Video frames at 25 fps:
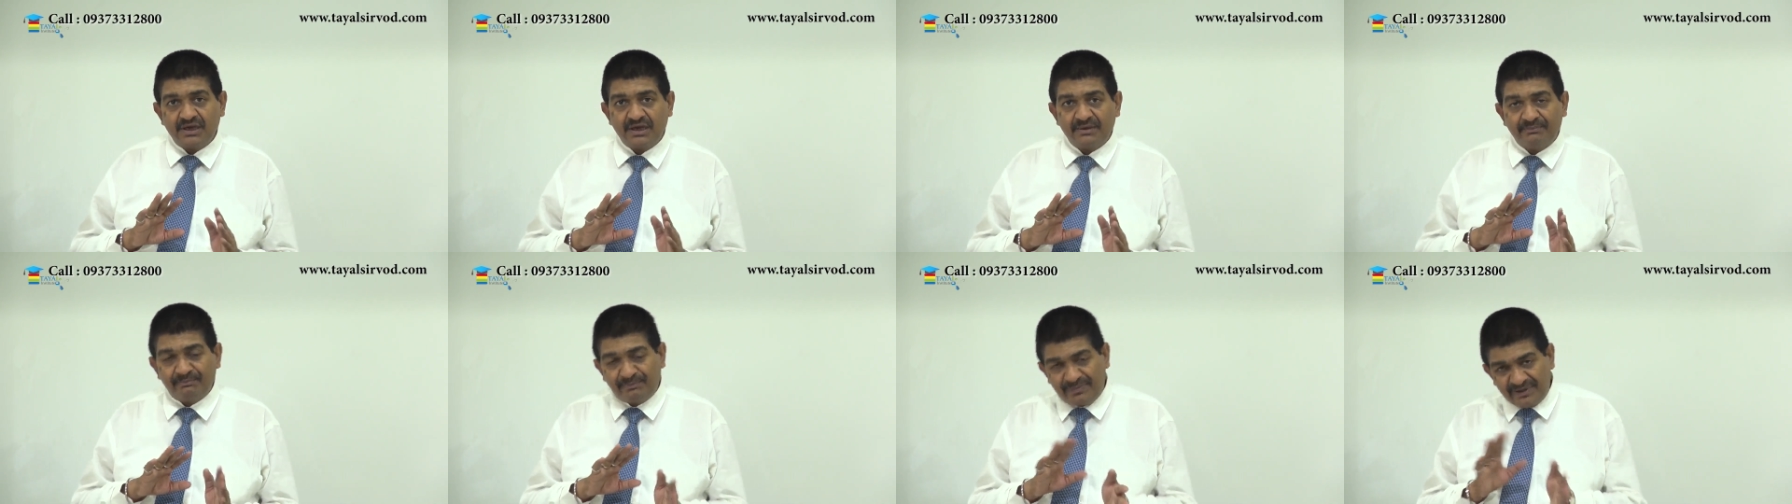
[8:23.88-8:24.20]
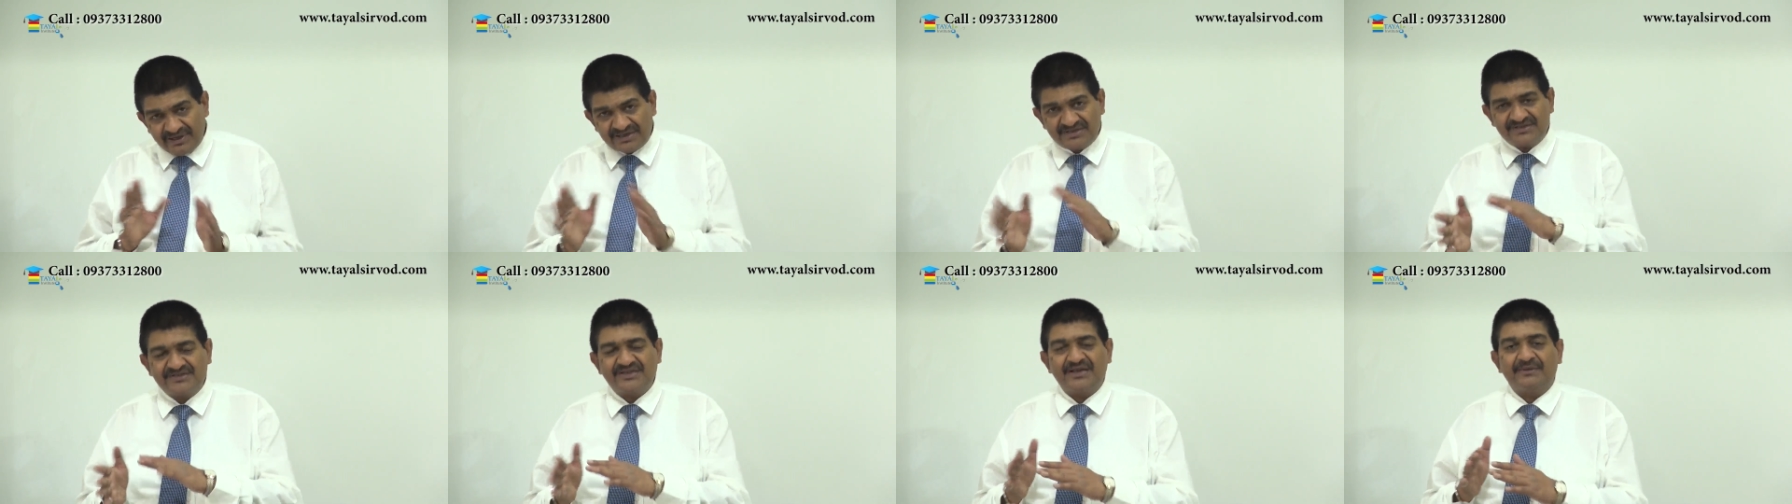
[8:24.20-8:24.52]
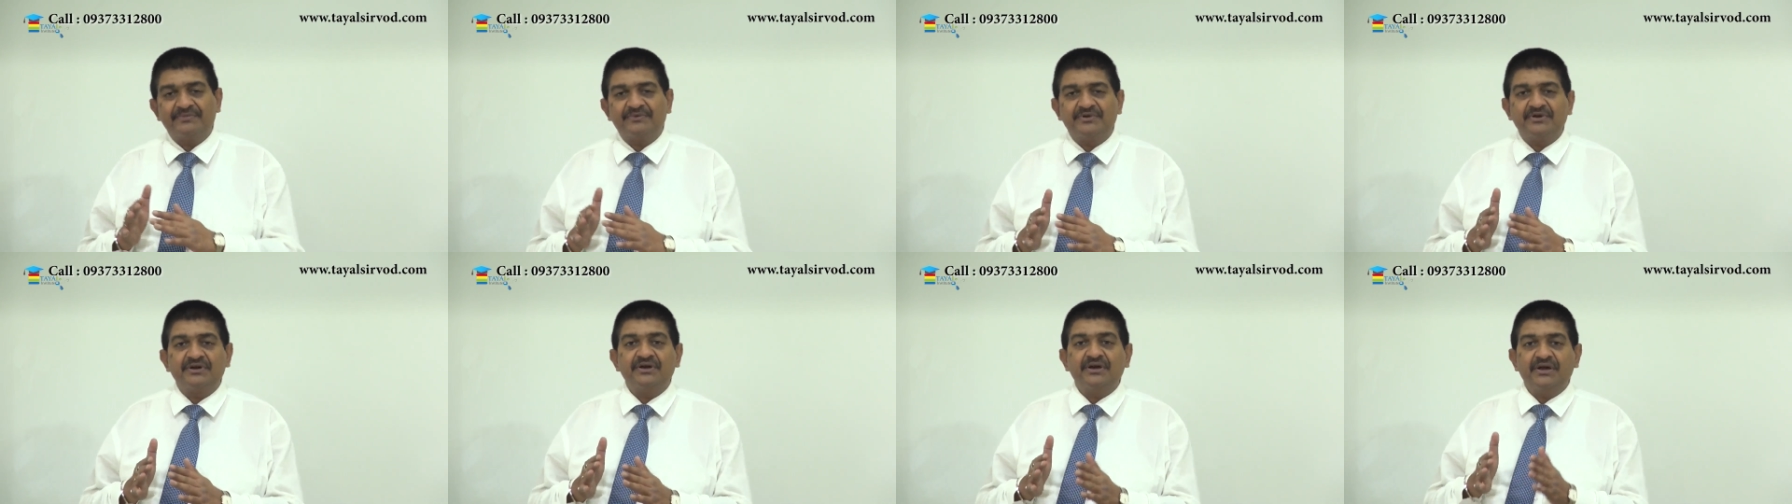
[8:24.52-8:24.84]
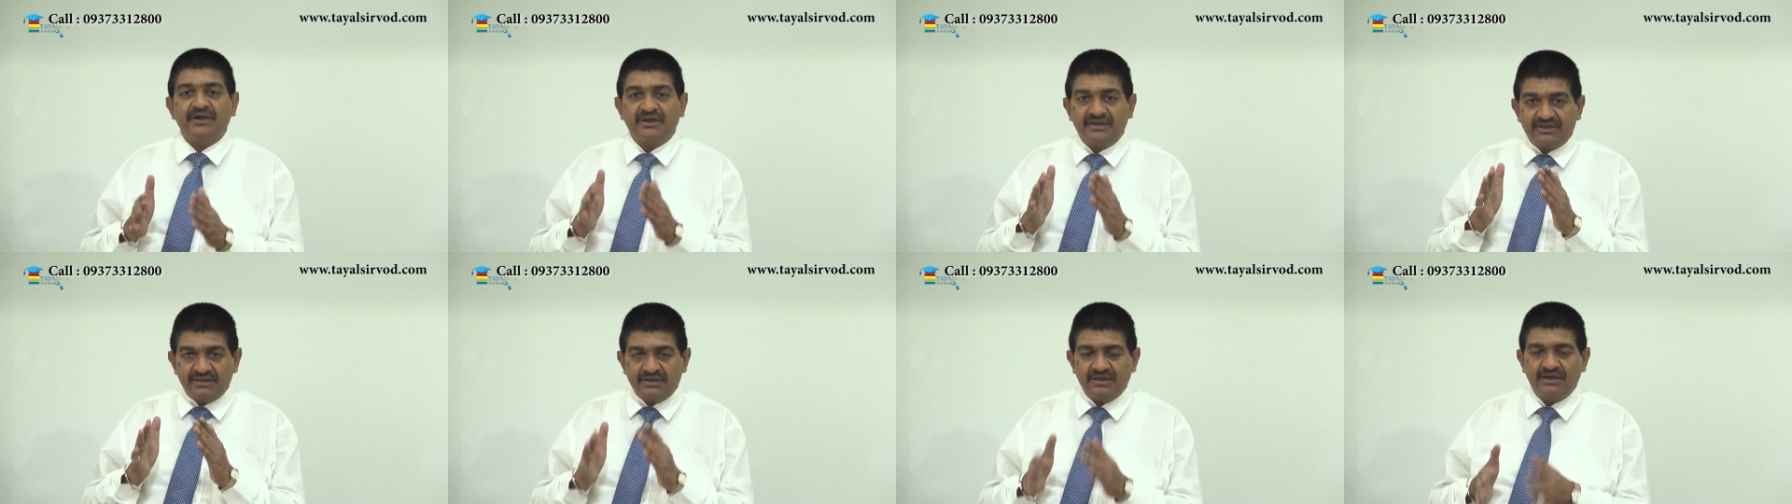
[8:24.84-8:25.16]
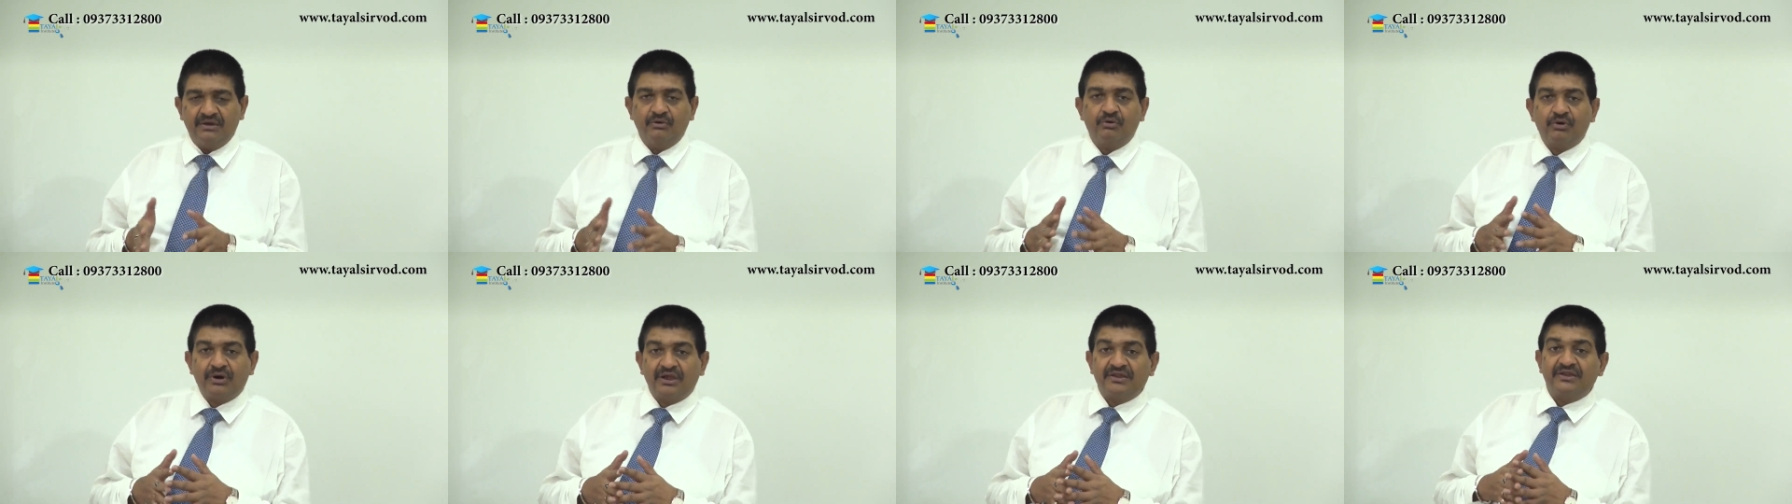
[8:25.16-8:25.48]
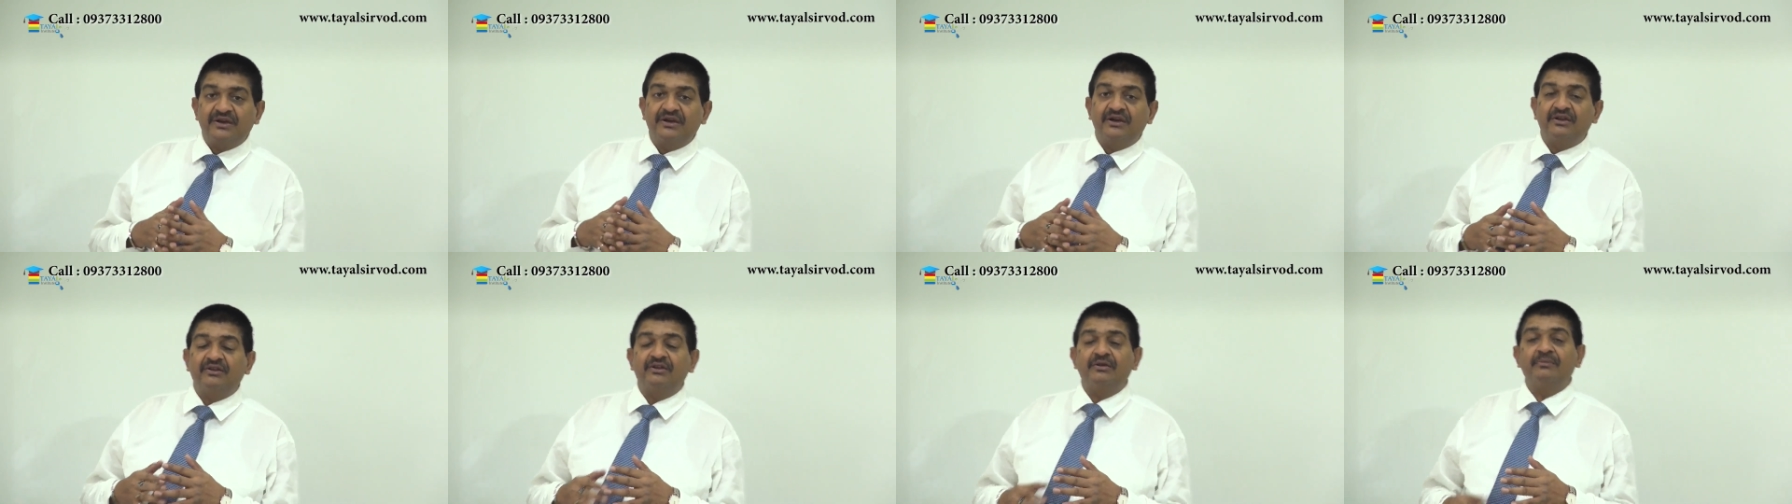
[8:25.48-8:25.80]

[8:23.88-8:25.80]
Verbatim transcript: a big chapter in or rather it